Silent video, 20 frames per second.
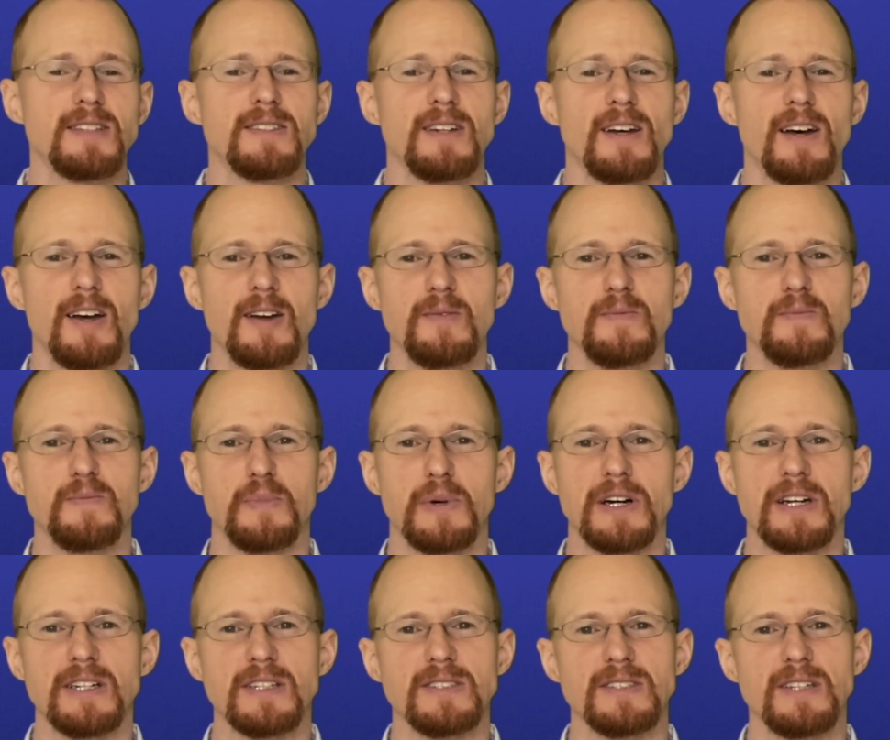It takes time,
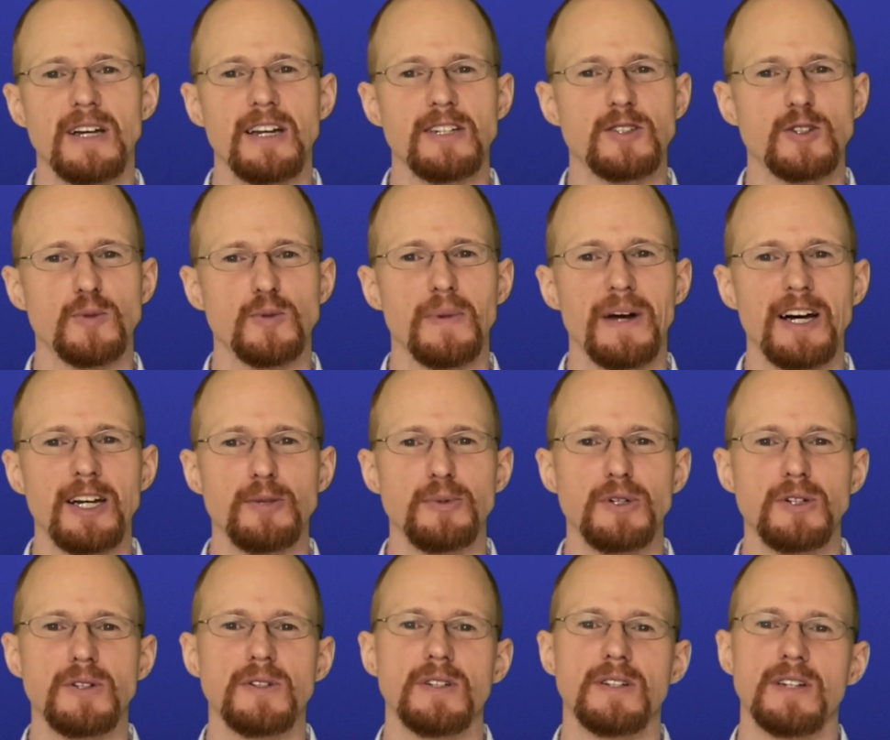but it's not
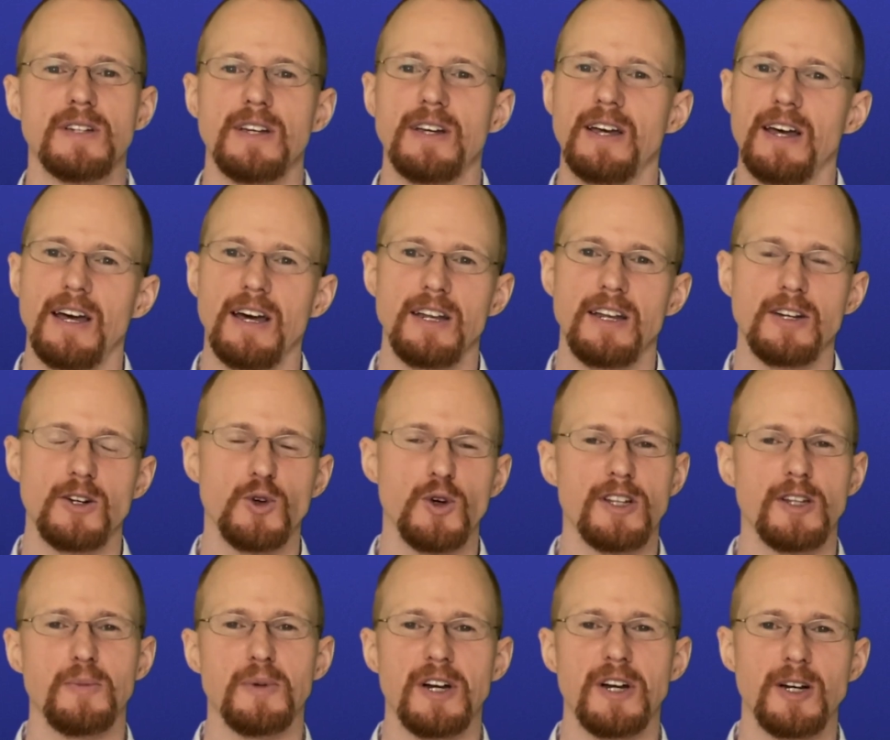insurmountable, and it
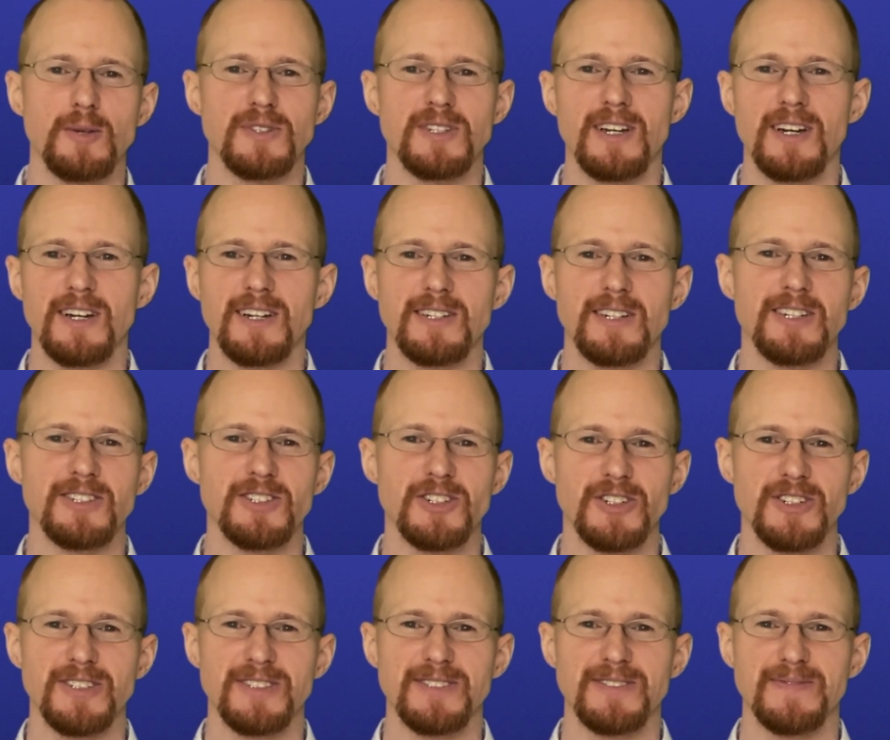quickly becomes second
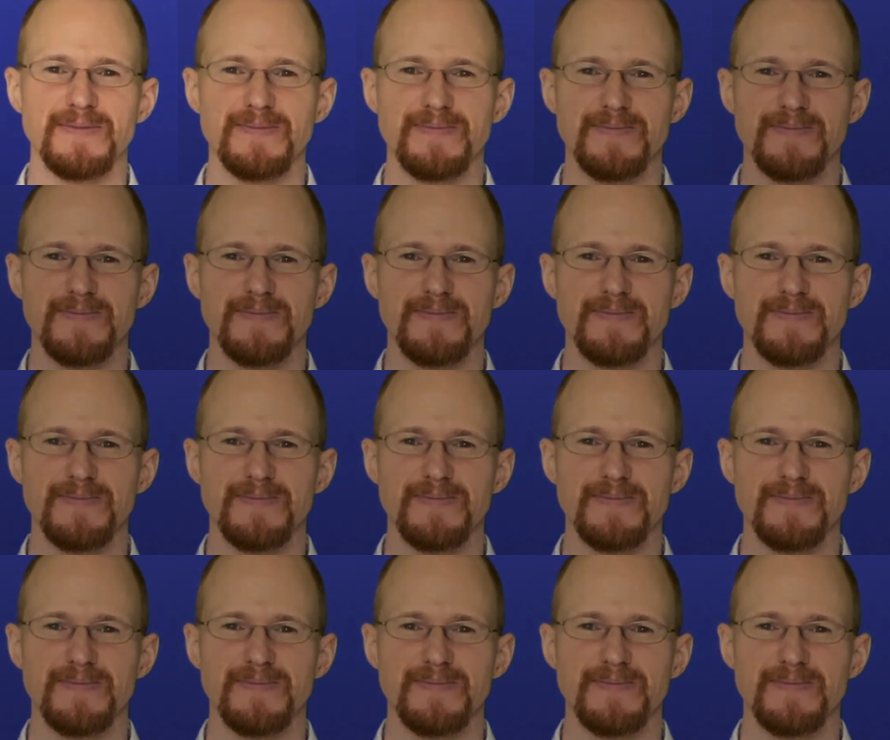nature.